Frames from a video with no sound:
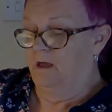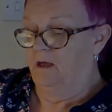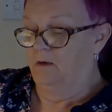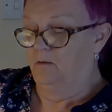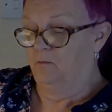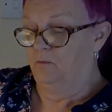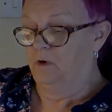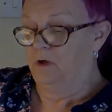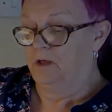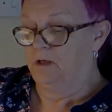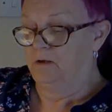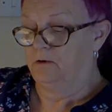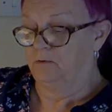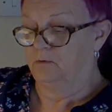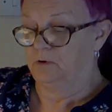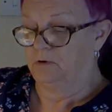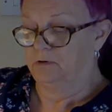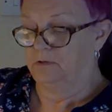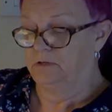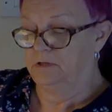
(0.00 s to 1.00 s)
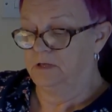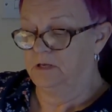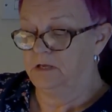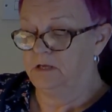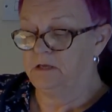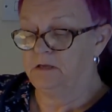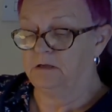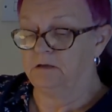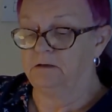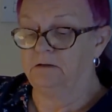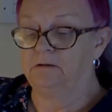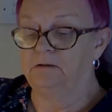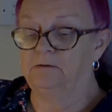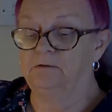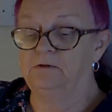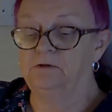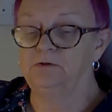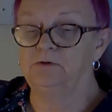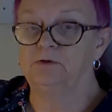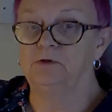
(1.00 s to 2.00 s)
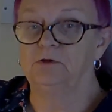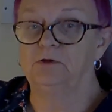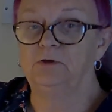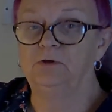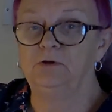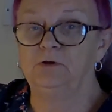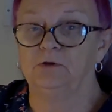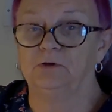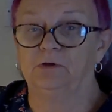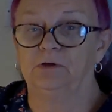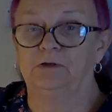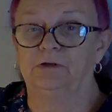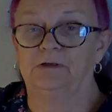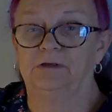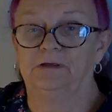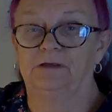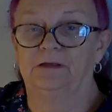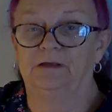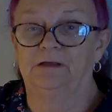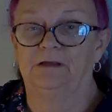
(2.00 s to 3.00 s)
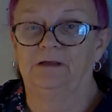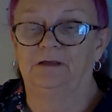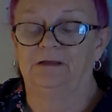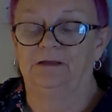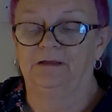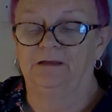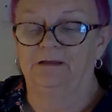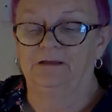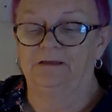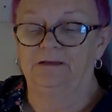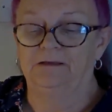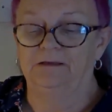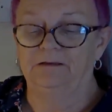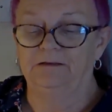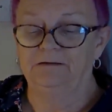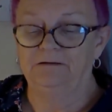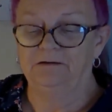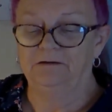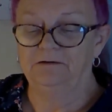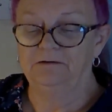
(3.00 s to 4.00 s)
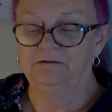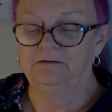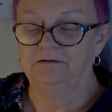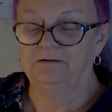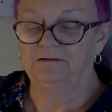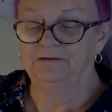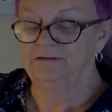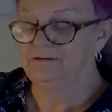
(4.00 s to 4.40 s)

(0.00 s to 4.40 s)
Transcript: and wow, yeah, the dirt, you know,